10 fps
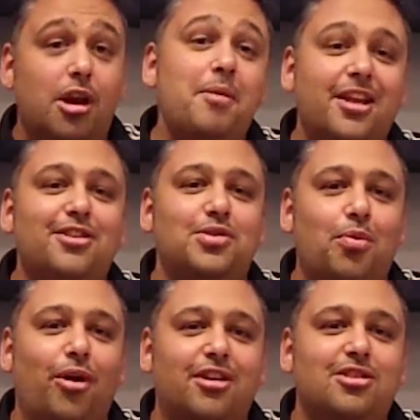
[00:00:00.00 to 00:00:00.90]
we're going to make
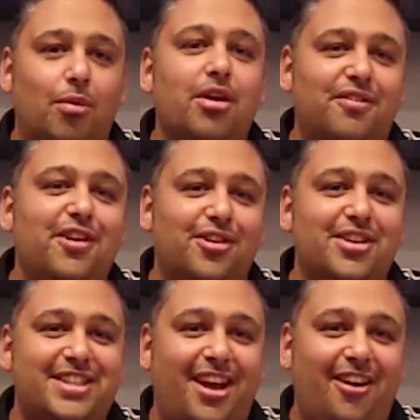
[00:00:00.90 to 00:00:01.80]
this work, so we're going to
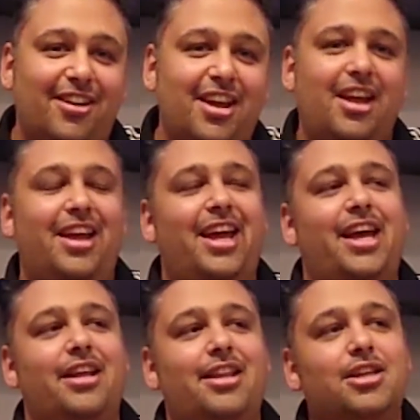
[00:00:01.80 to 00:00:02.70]
figure this out.
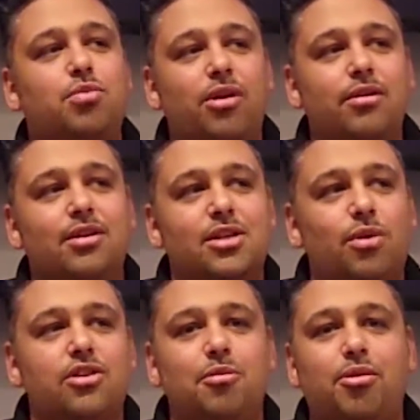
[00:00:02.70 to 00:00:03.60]
And that's what
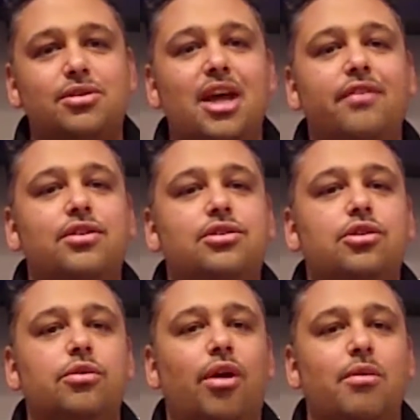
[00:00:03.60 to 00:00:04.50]
entrepreneurs have to
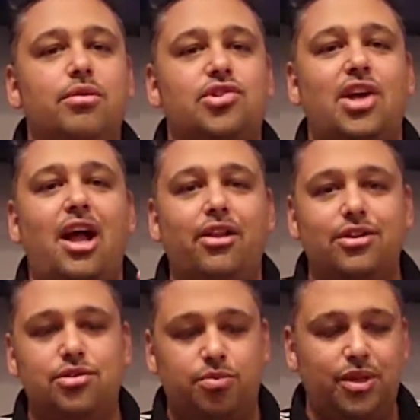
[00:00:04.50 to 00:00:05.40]
do, right? We're
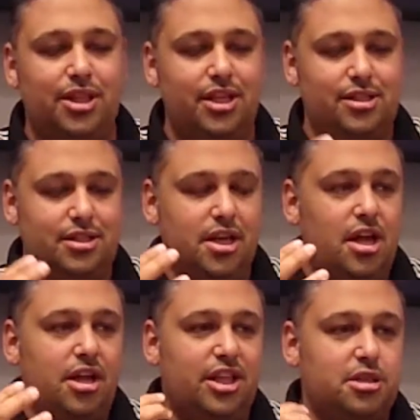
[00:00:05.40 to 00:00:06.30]
challenged with this
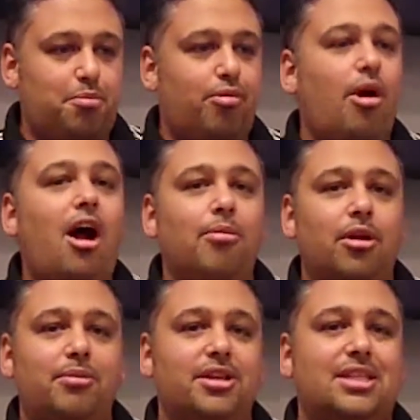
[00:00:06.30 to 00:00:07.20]

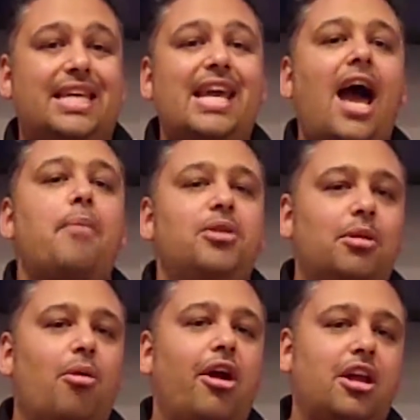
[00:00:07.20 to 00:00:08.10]
problem, this gap
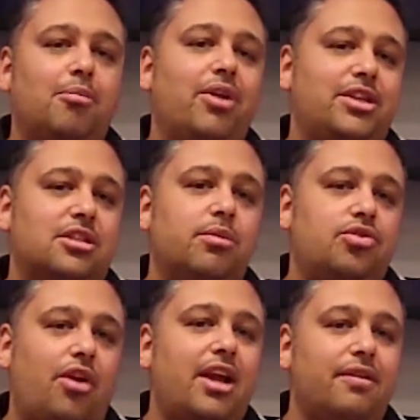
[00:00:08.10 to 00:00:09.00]
in the marketplace that
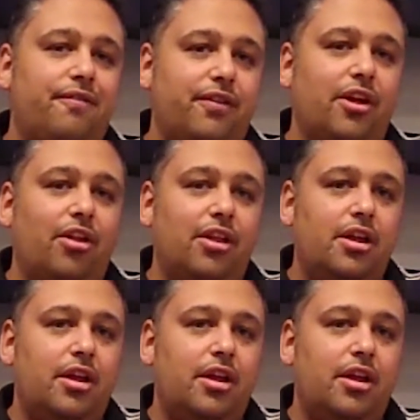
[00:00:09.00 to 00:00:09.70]
we're trying to fill.